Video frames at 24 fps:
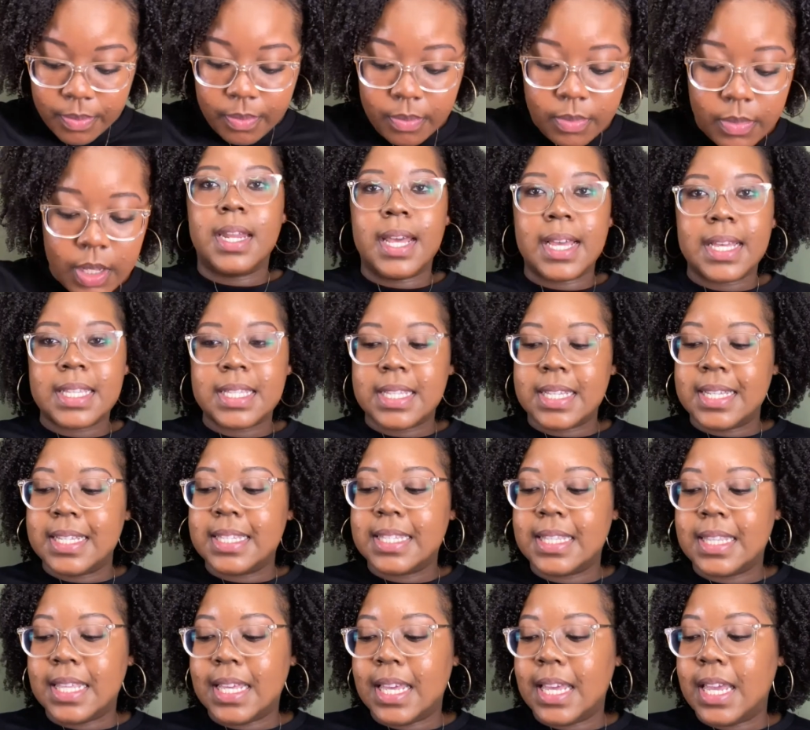Next is
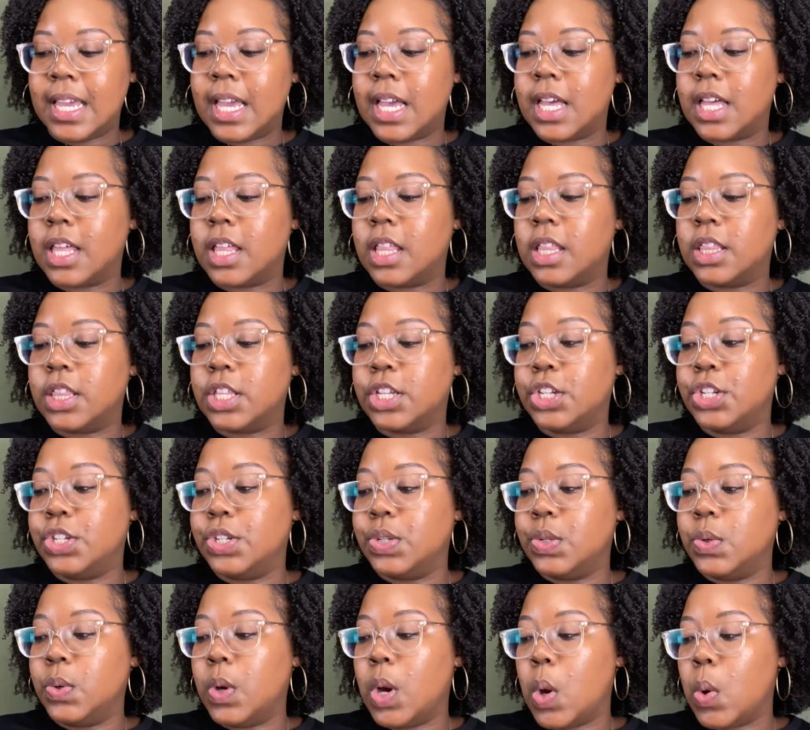the
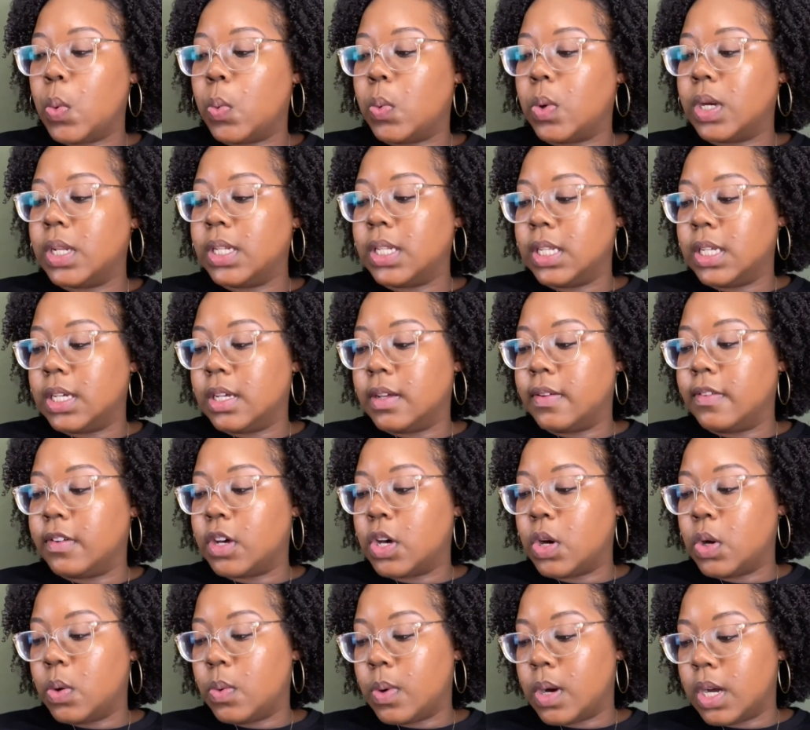Do One Love
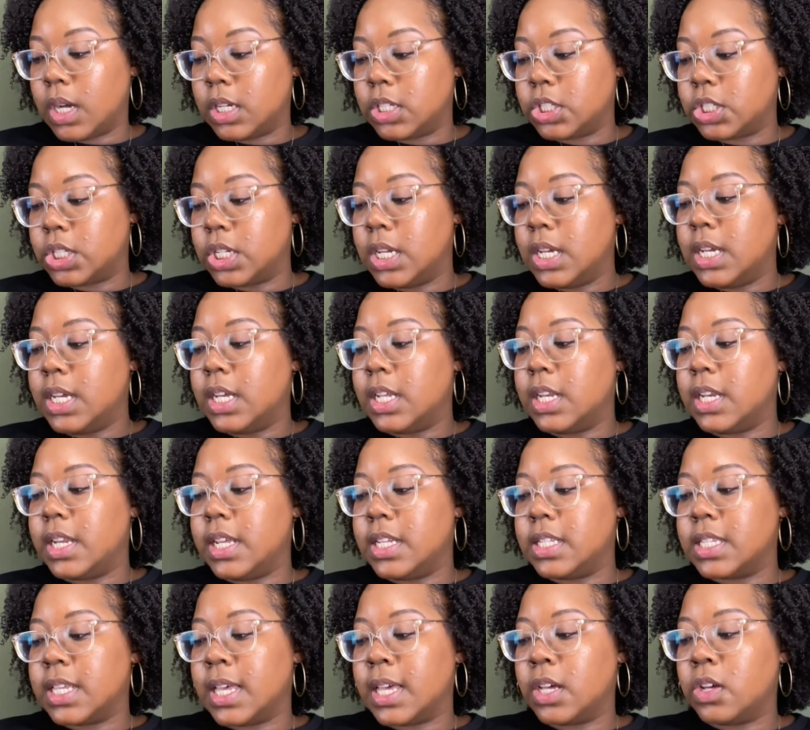Co-Wash.
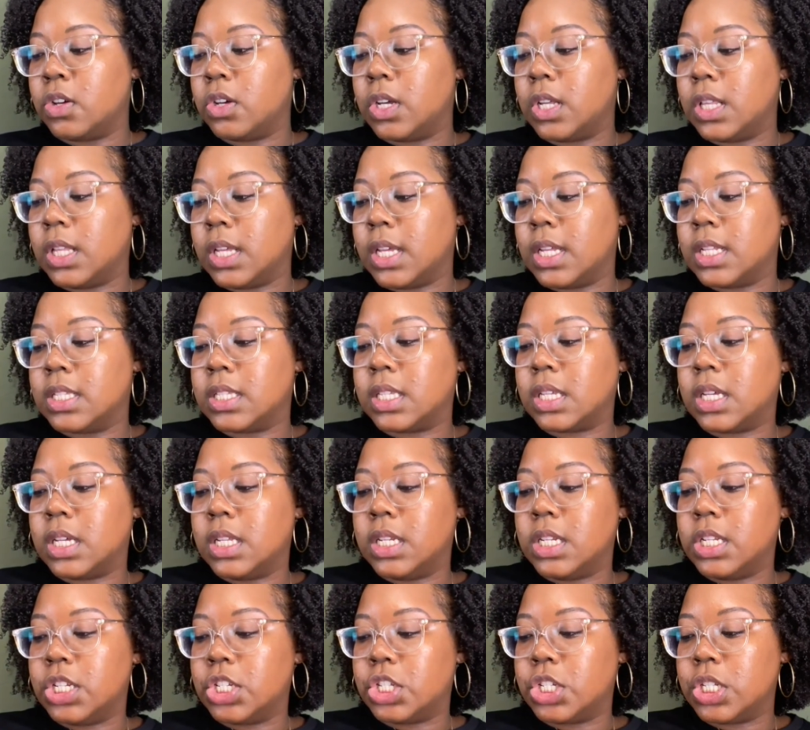Detangle, cleanse,
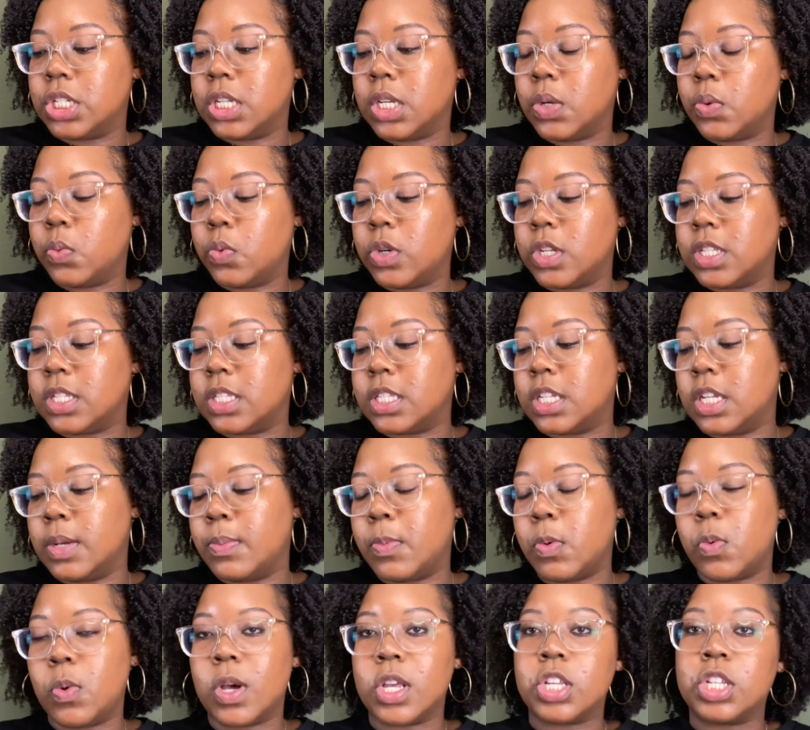condition in one step.
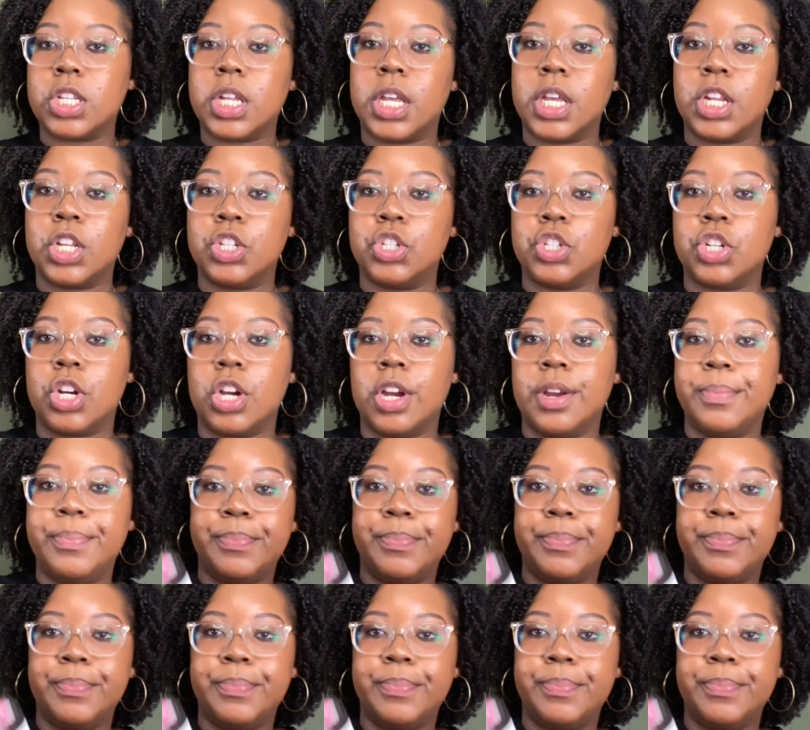Wash day in a jar.